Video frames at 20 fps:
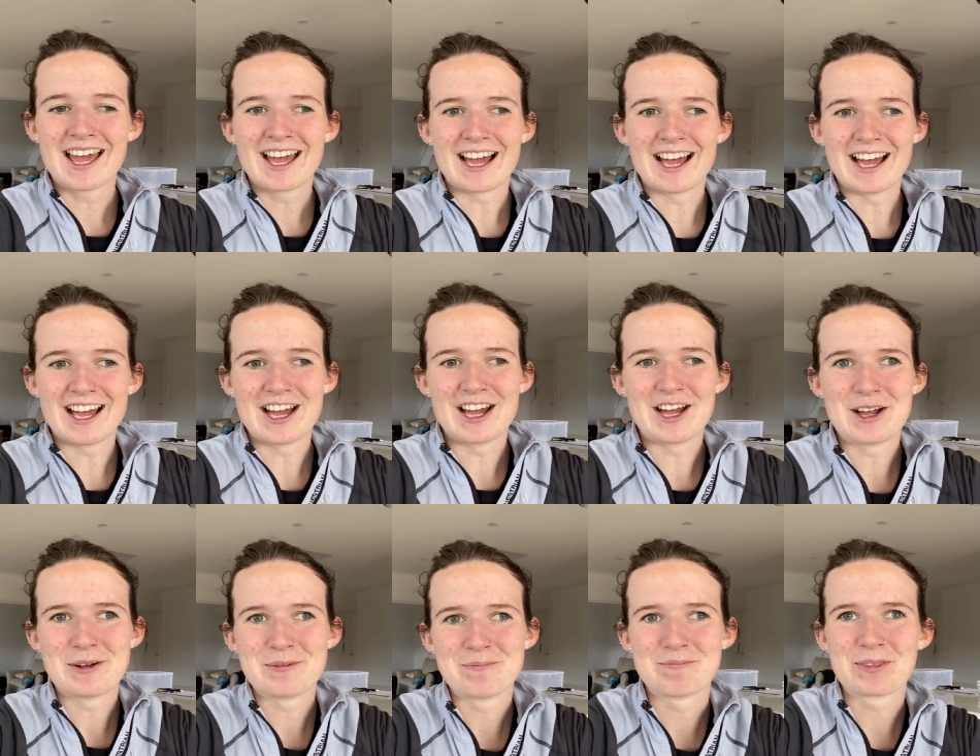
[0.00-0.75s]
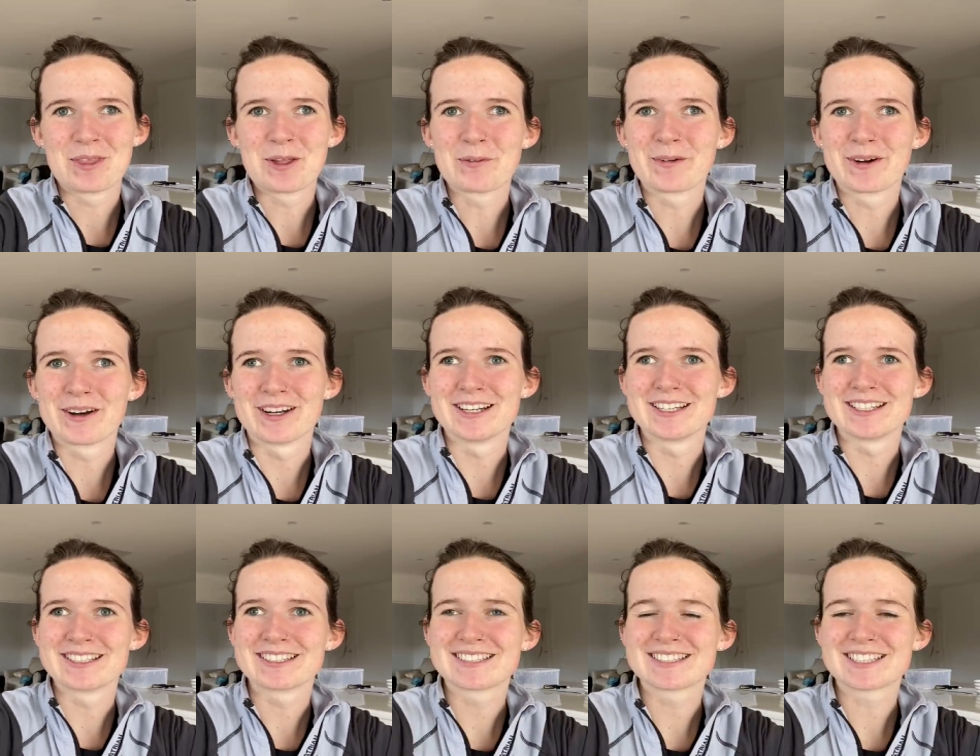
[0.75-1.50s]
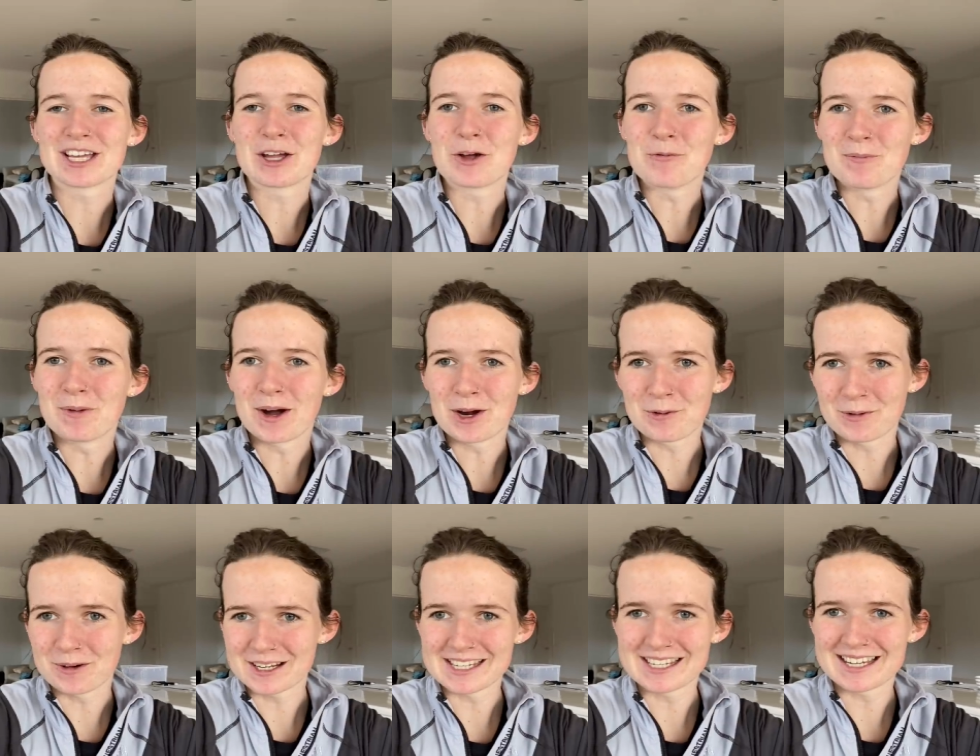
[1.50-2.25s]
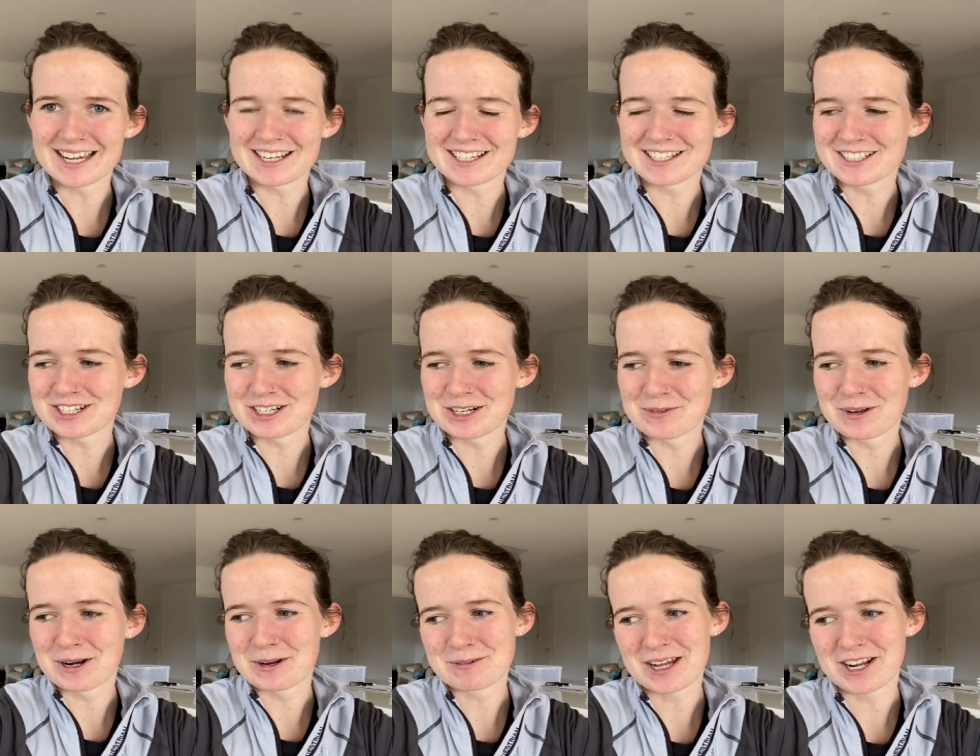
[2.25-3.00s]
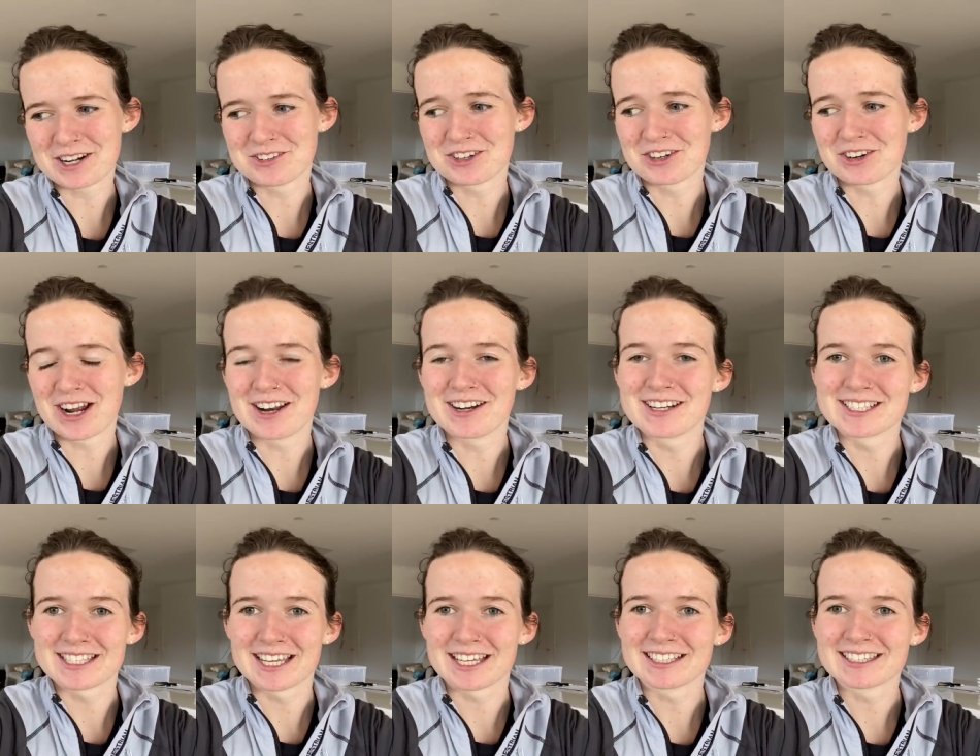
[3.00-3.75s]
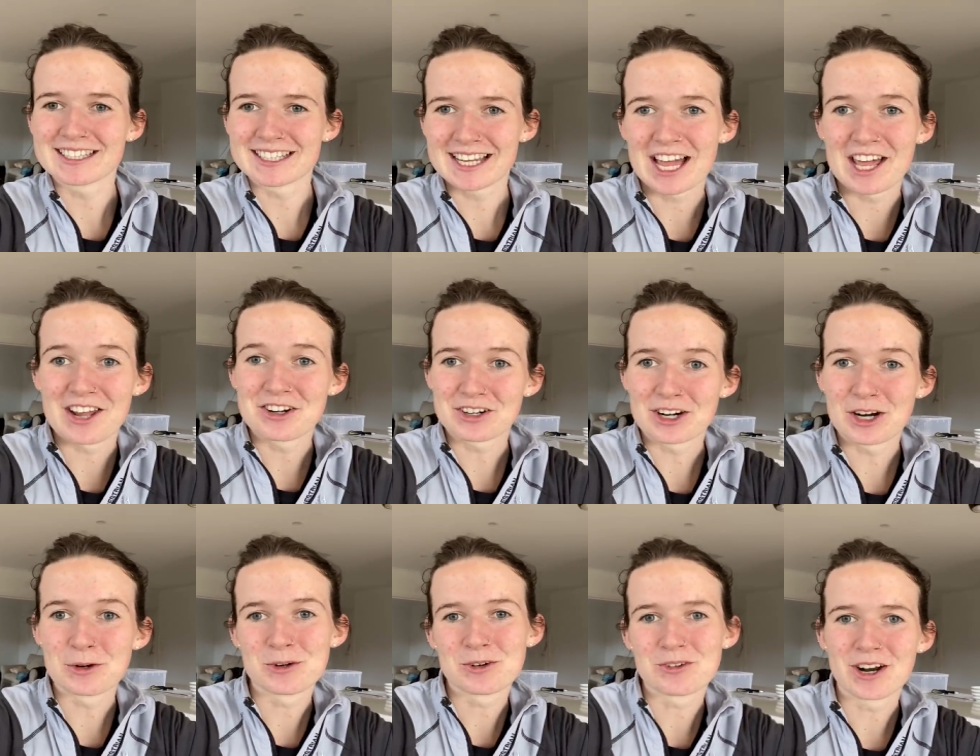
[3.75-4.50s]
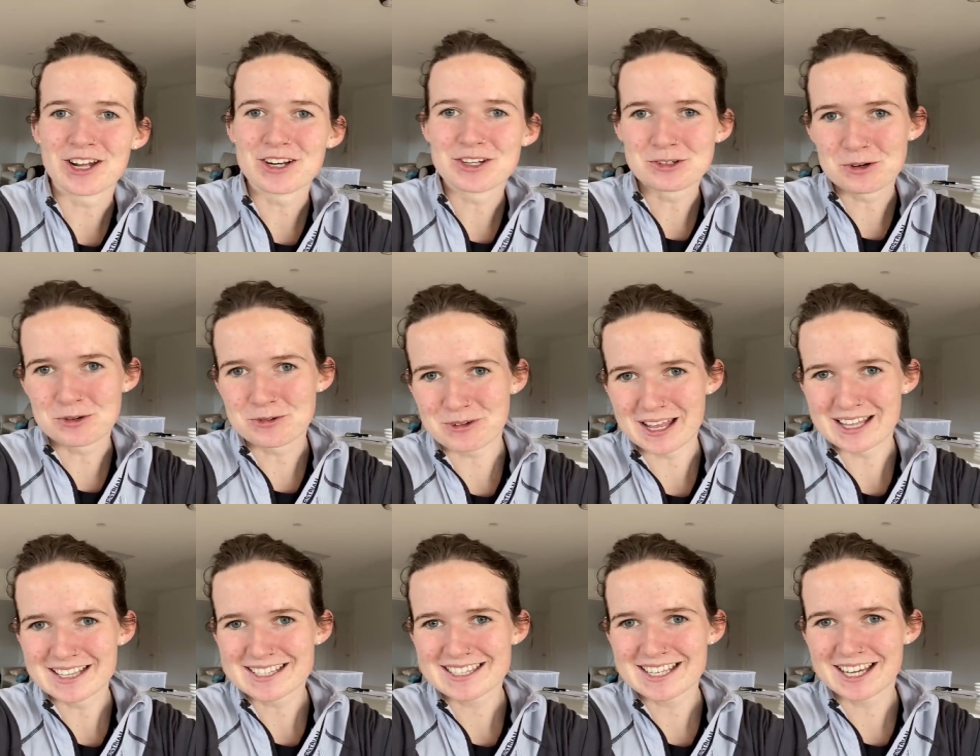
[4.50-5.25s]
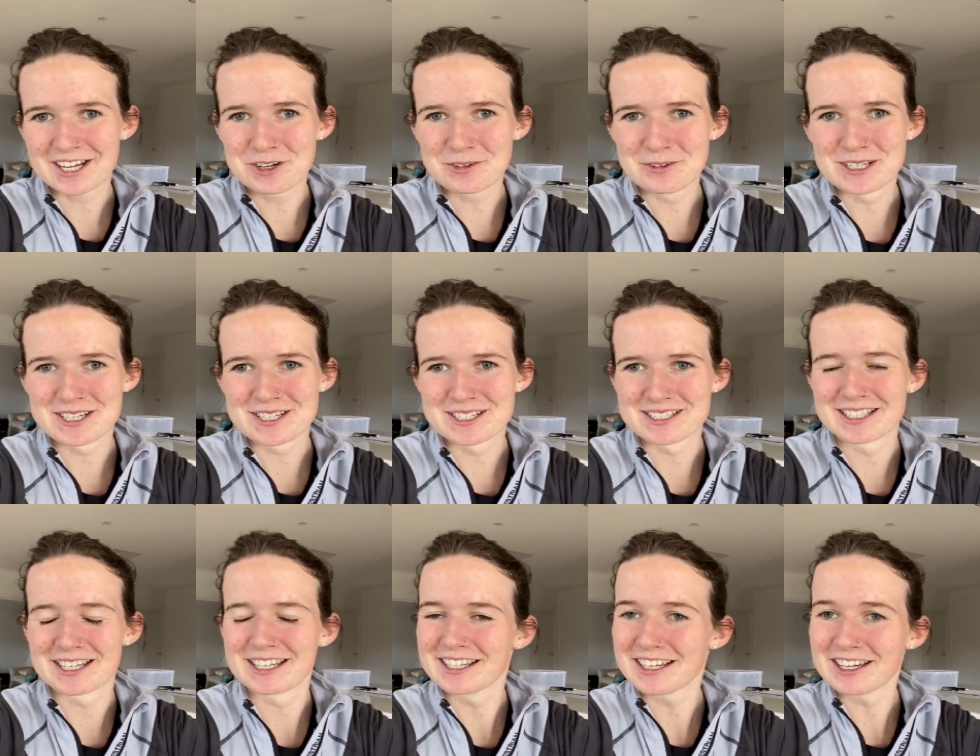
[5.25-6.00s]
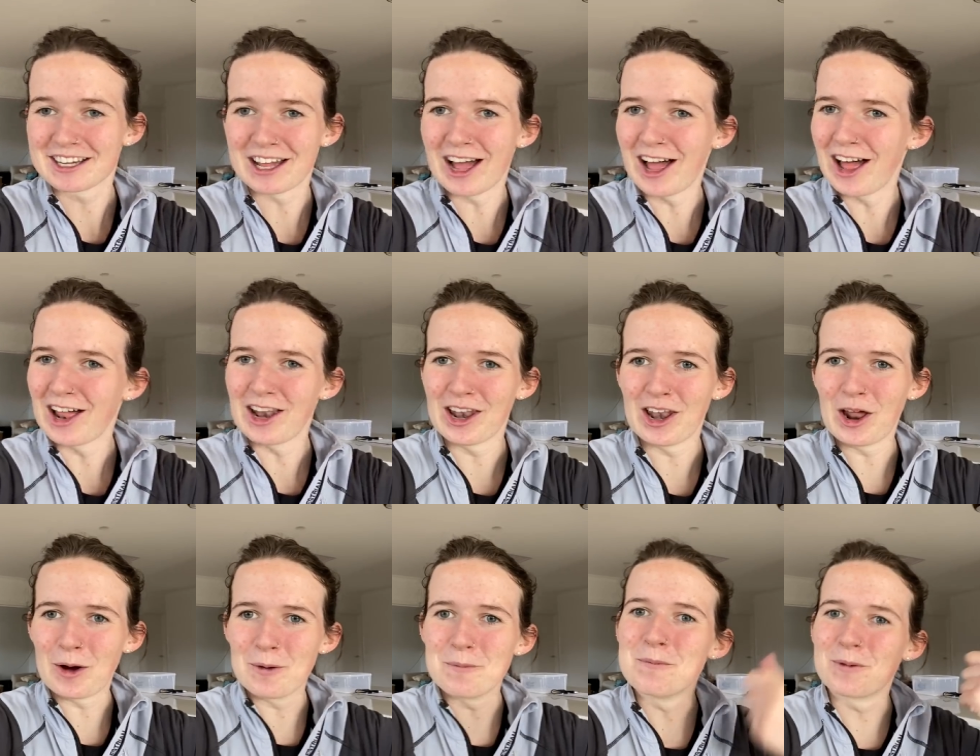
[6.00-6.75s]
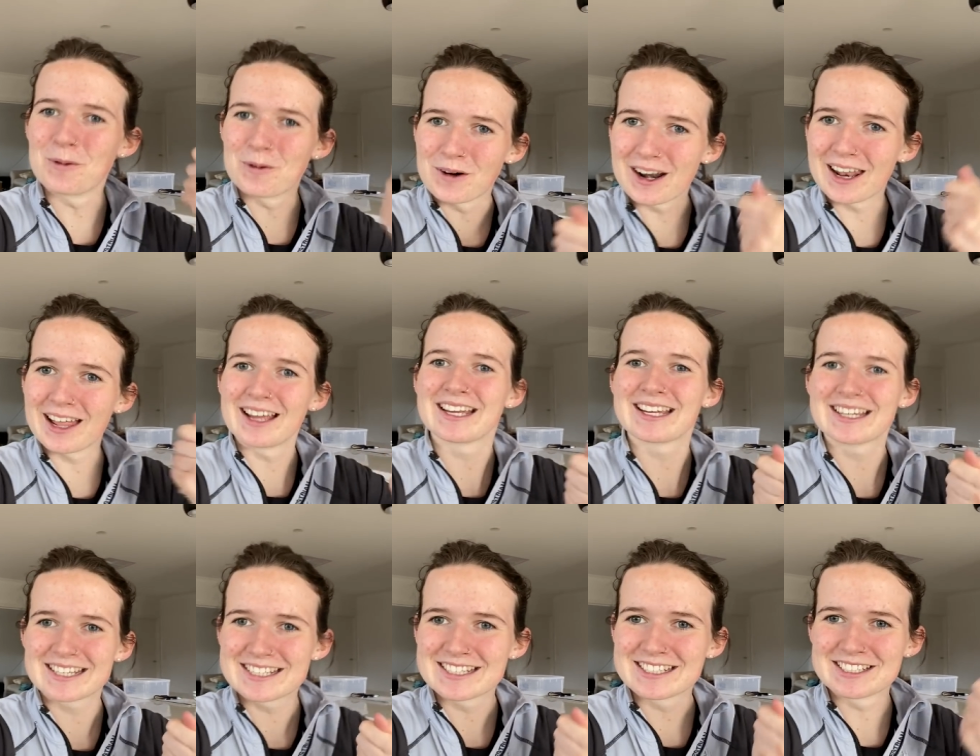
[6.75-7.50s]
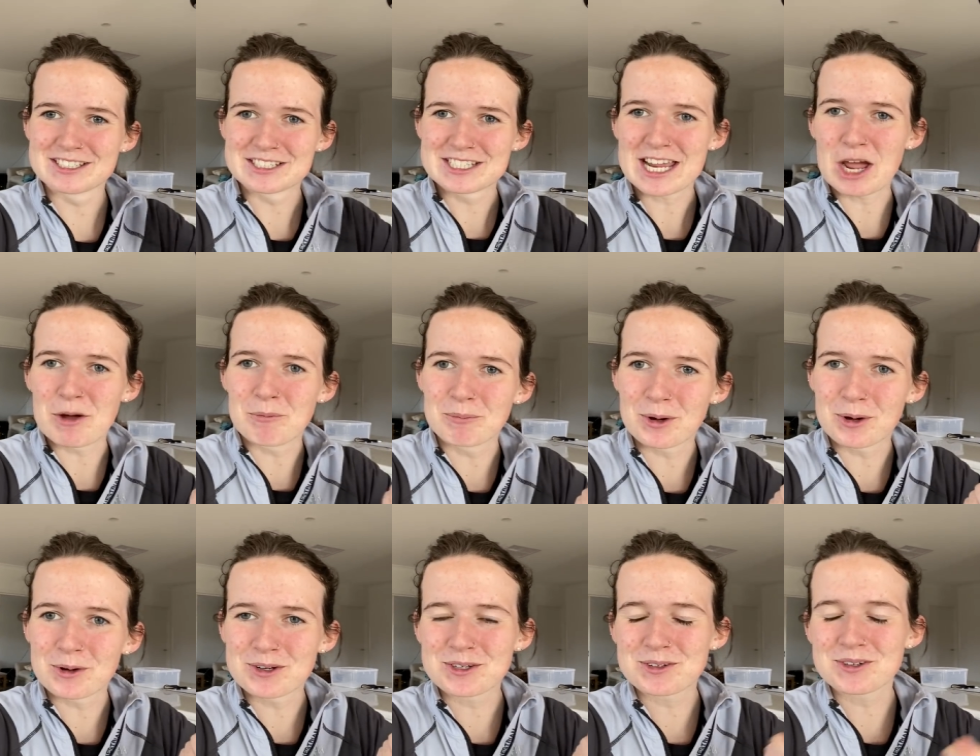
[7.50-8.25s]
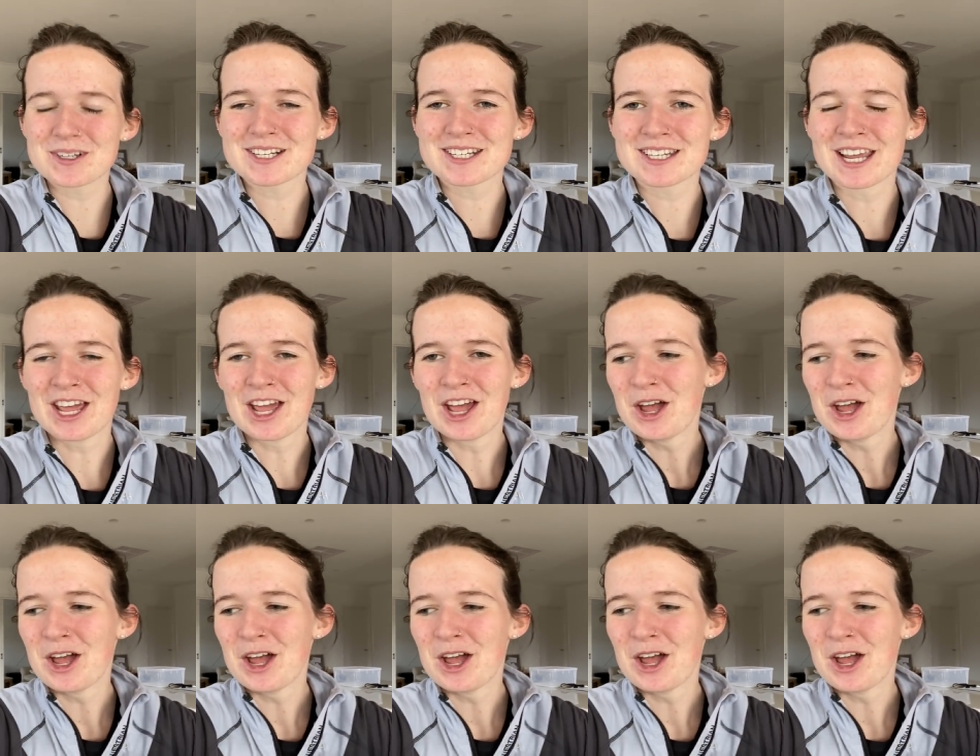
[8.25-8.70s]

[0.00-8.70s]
Whereas my working canter when I'm cantering around is like the canter I would ride to a fence at, which is like a lot more like tempo to it.